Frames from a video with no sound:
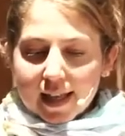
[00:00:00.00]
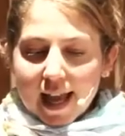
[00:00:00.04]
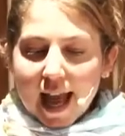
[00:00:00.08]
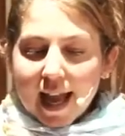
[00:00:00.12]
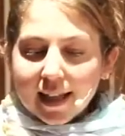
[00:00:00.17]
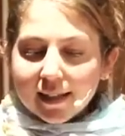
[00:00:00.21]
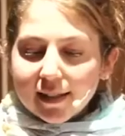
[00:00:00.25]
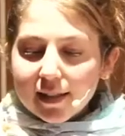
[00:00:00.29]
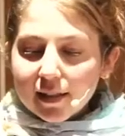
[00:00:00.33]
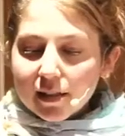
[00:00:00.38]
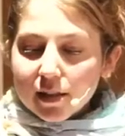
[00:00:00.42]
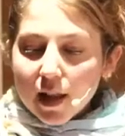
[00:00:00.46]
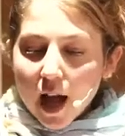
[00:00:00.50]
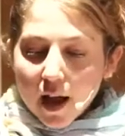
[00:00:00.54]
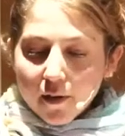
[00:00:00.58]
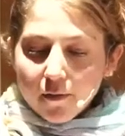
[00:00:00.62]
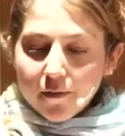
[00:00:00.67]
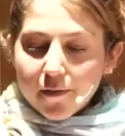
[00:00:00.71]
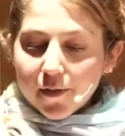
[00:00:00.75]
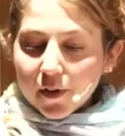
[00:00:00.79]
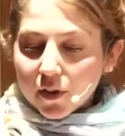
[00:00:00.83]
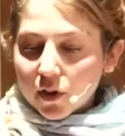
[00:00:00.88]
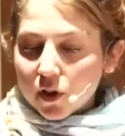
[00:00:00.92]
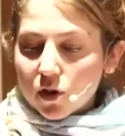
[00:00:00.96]
Ed's
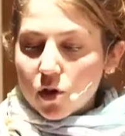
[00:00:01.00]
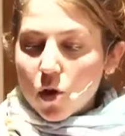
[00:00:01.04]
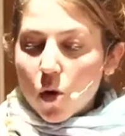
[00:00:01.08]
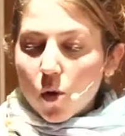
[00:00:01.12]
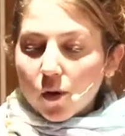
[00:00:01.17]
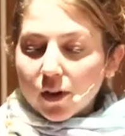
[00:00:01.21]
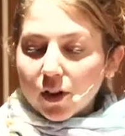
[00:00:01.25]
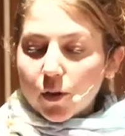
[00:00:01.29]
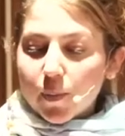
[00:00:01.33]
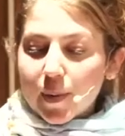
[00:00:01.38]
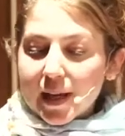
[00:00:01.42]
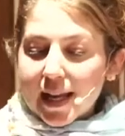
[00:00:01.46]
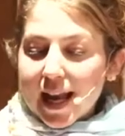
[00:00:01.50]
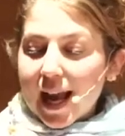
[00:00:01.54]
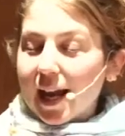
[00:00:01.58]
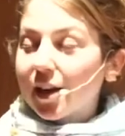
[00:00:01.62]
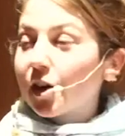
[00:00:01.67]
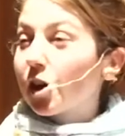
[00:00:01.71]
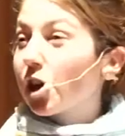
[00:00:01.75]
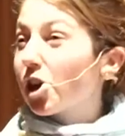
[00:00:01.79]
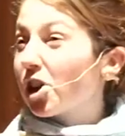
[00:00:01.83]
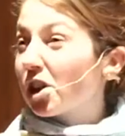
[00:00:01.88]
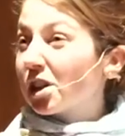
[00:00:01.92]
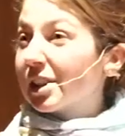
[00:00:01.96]
love for the North
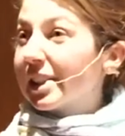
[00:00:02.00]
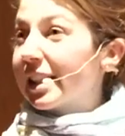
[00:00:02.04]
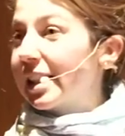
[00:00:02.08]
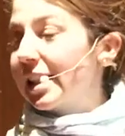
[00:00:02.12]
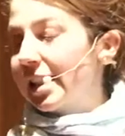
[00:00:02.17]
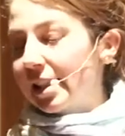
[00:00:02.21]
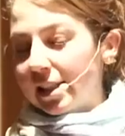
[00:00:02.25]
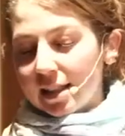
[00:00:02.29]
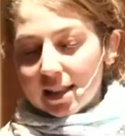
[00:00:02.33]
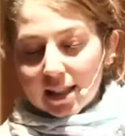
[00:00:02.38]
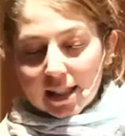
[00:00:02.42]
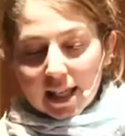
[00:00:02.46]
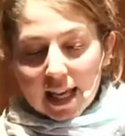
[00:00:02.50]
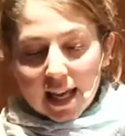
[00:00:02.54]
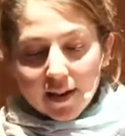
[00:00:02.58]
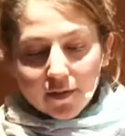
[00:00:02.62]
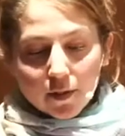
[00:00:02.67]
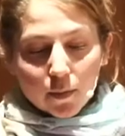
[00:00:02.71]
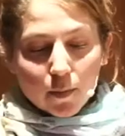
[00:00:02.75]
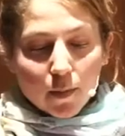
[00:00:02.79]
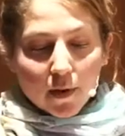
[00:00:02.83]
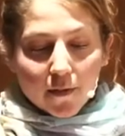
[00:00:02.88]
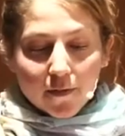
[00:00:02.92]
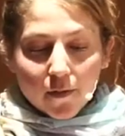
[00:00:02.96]
began early,
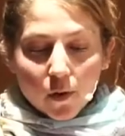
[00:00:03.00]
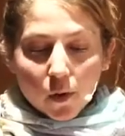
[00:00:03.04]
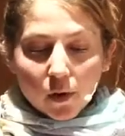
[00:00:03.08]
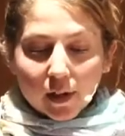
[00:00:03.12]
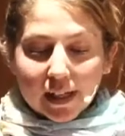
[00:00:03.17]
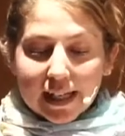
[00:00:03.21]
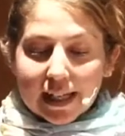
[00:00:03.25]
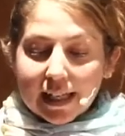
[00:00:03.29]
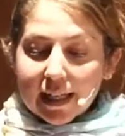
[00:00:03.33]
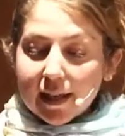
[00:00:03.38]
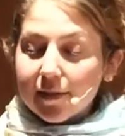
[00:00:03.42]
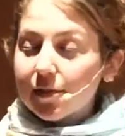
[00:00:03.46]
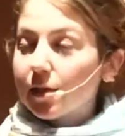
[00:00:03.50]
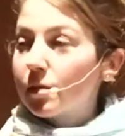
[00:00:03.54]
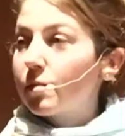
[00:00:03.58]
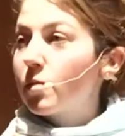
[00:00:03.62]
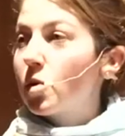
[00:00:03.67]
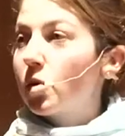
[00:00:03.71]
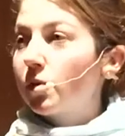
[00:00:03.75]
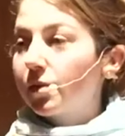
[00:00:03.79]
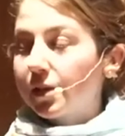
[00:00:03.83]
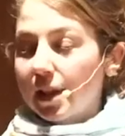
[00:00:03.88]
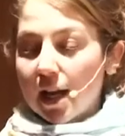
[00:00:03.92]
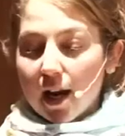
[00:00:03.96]
even before he'd even
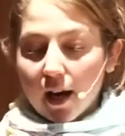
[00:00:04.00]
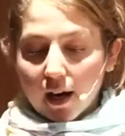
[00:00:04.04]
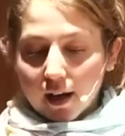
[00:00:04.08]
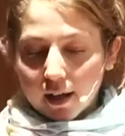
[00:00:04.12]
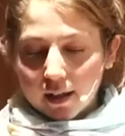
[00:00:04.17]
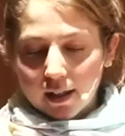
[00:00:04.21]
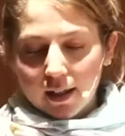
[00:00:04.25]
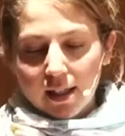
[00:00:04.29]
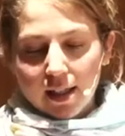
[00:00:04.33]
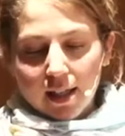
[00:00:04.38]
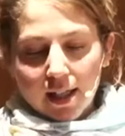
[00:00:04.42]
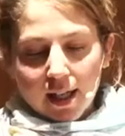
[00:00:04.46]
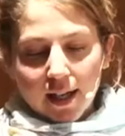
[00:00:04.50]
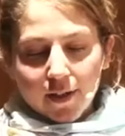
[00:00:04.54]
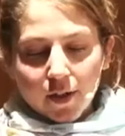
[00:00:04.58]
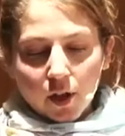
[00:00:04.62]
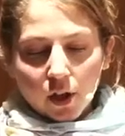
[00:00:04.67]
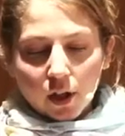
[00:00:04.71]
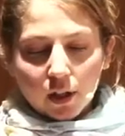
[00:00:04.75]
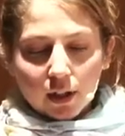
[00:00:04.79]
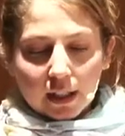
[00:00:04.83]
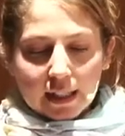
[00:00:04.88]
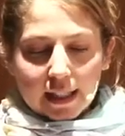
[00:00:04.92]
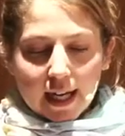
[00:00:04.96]
moved there in the
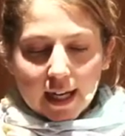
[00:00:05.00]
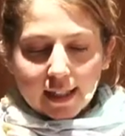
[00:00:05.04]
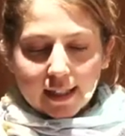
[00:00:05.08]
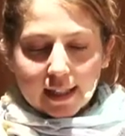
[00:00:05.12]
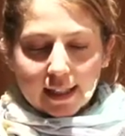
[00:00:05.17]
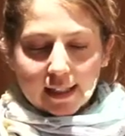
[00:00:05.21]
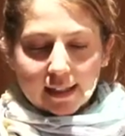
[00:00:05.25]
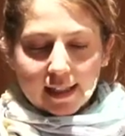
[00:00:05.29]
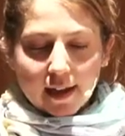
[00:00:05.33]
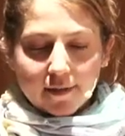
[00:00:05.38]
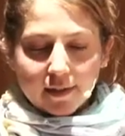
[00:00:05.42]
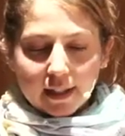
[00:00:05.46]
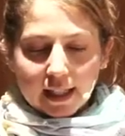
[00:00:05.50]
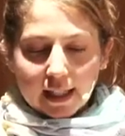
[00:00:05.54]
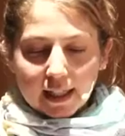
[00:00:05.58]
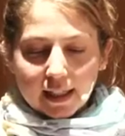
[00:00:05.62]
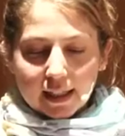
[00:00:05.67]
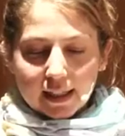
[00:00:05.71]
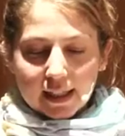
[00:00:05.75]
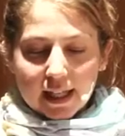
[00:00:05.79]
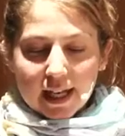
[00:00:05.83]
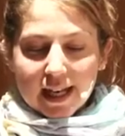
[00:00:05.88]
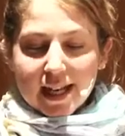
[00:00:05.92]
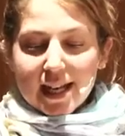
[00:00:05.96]
early
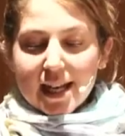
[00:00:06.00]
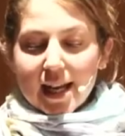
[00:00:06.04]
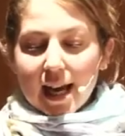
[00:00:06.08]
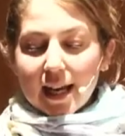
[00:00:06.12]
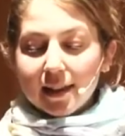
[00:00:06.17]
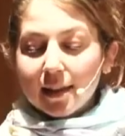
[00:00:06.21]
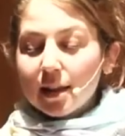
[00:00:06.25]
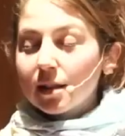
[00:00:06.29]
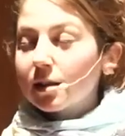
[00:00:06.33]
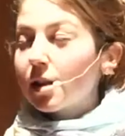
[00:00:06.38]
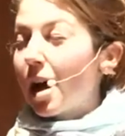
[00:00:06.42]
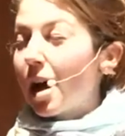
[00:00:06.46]
1970s, and the